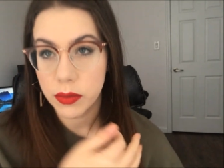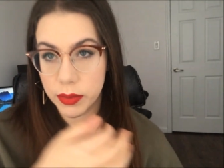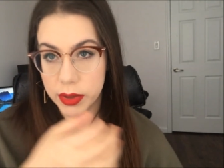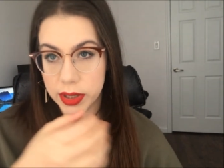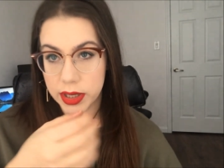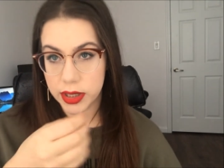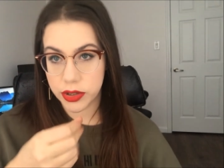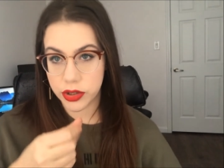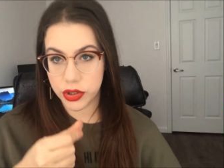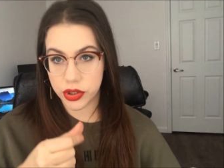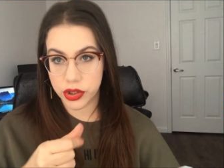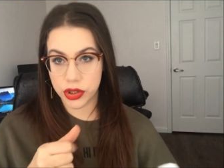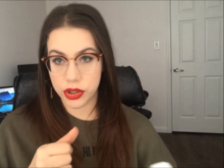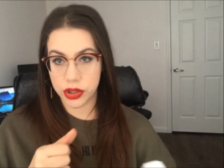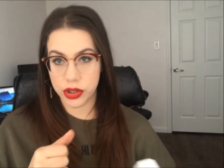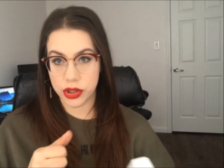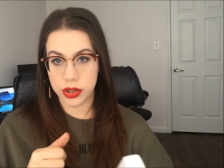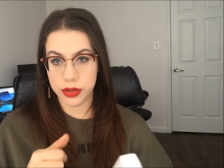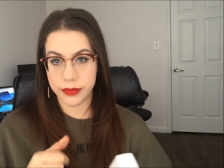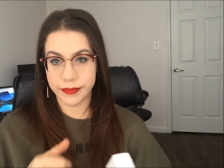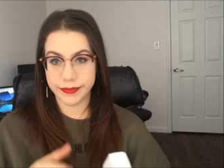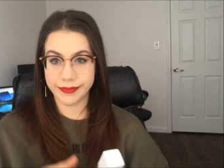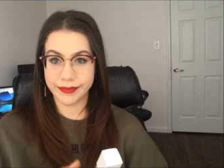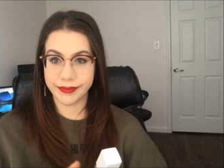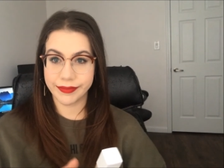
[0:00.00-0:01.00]

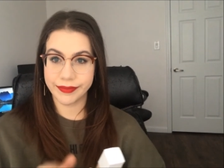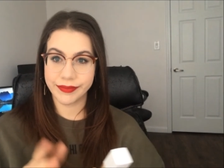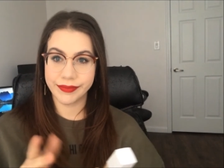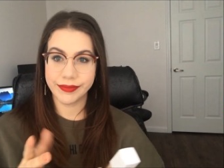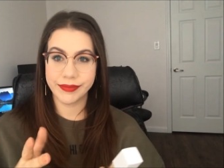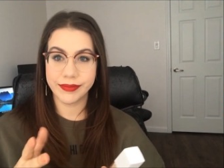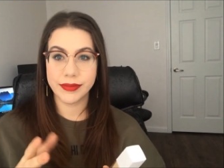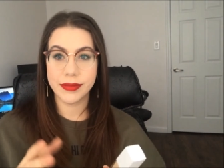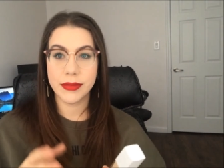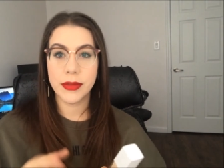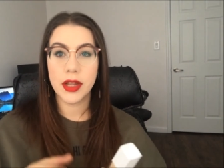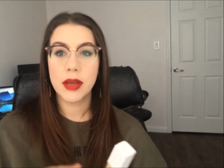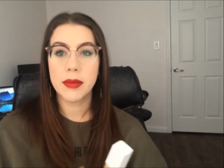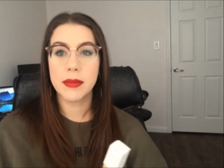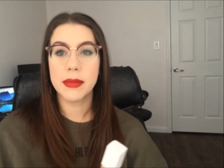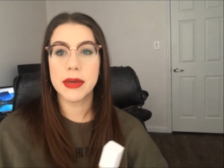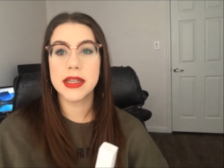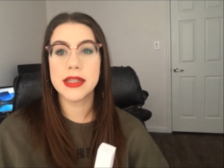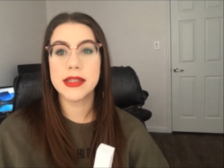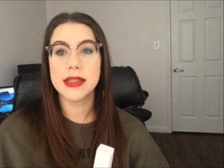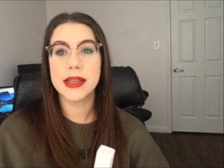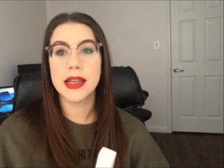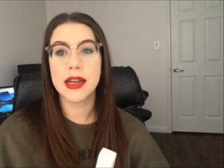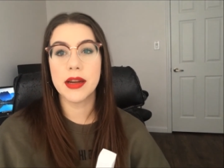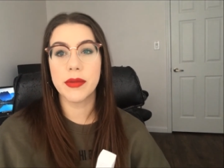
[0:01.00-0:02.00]
which
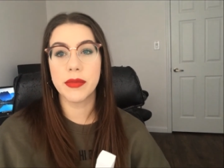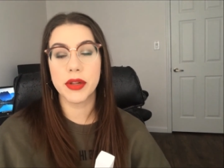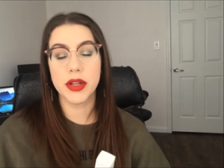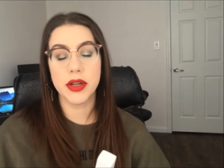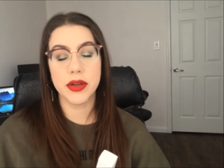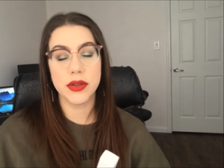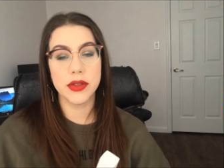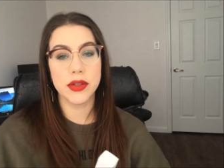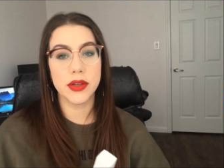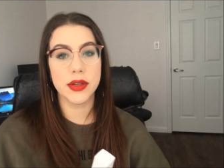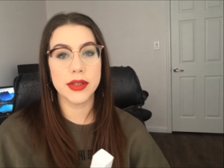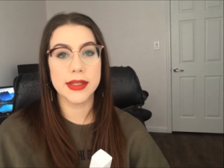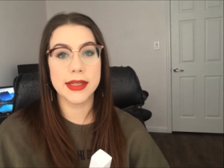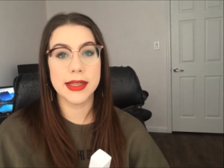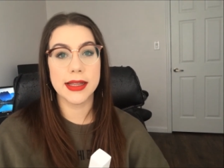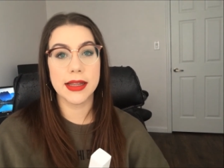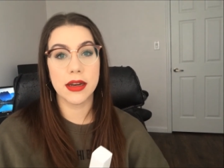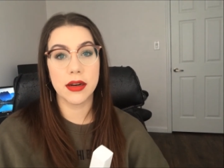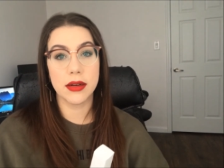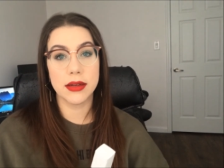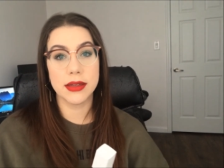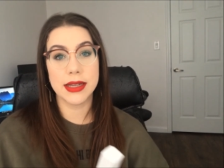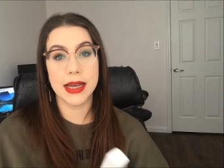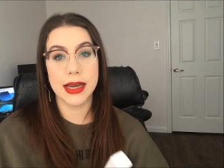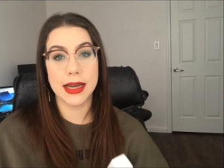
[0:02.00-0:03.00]
my skin up close looks a
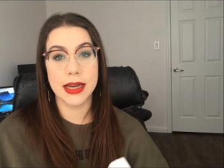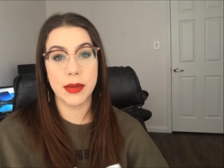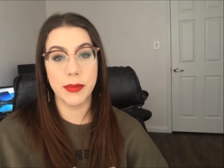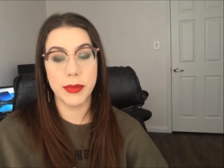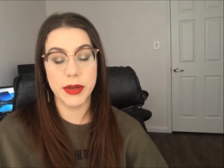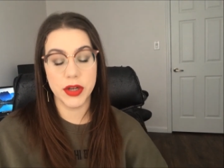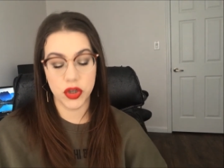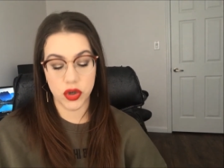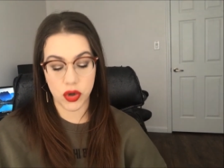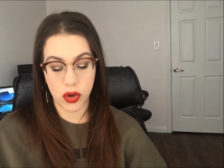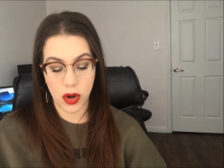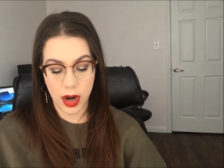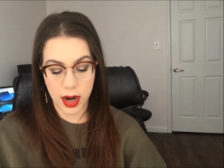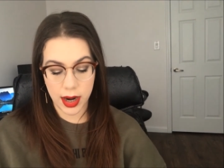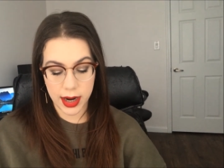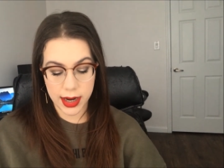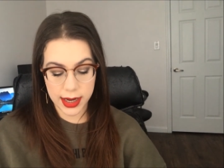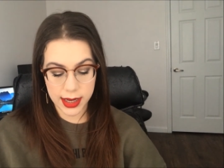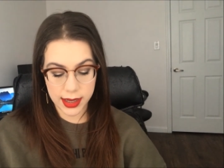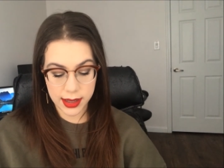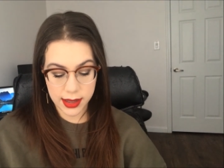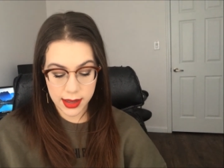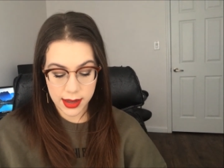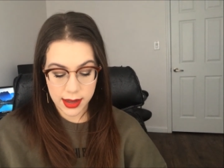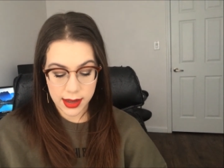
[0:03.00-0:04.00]
little tiny bit
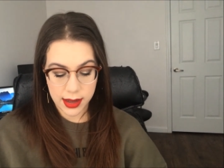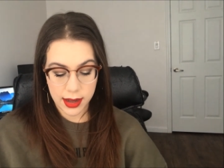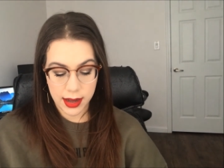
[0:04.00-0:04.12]
dry,